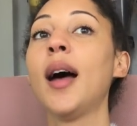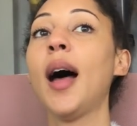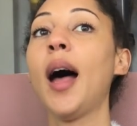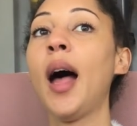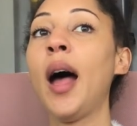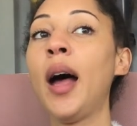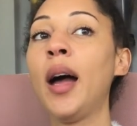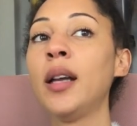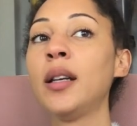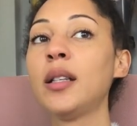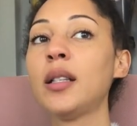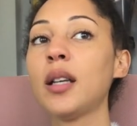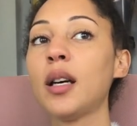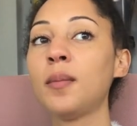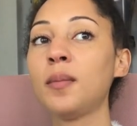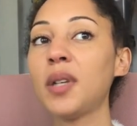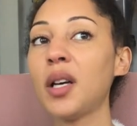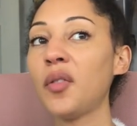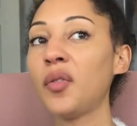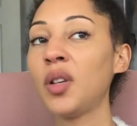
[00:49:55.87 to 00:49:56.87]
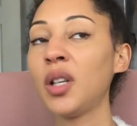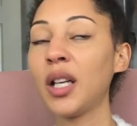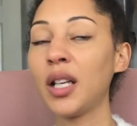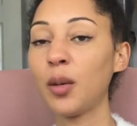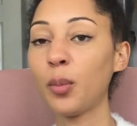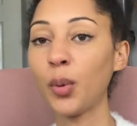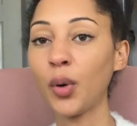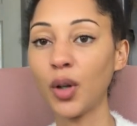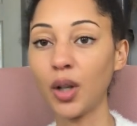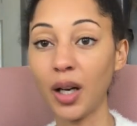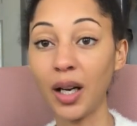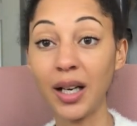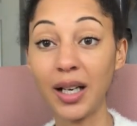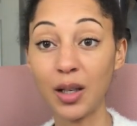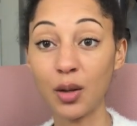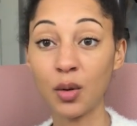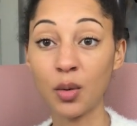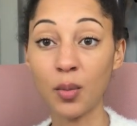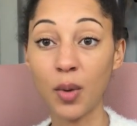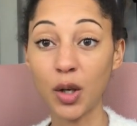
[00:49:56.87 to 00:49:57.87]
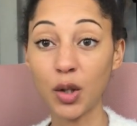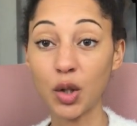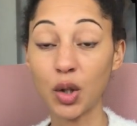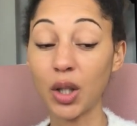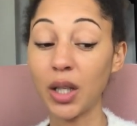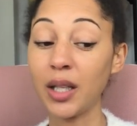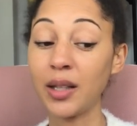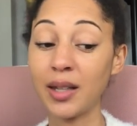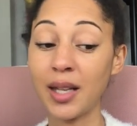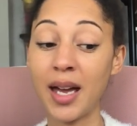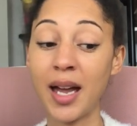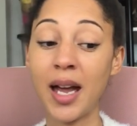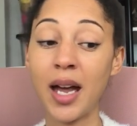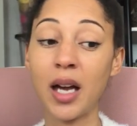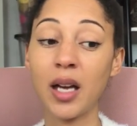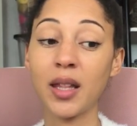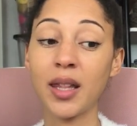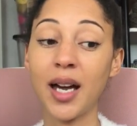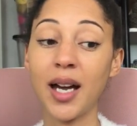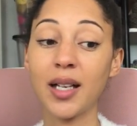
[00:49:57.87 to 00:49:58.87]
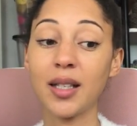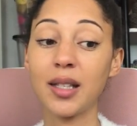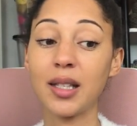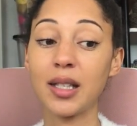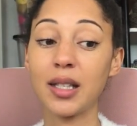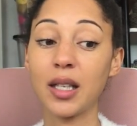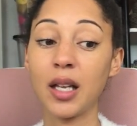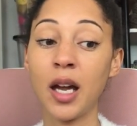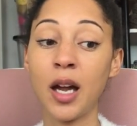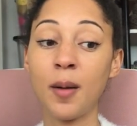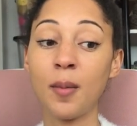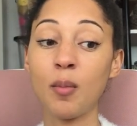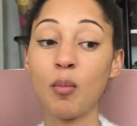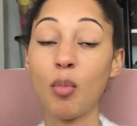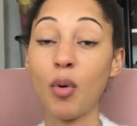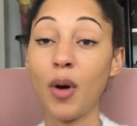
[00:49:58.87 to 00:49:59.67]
And I'm definitely going to put a little module in there that's um,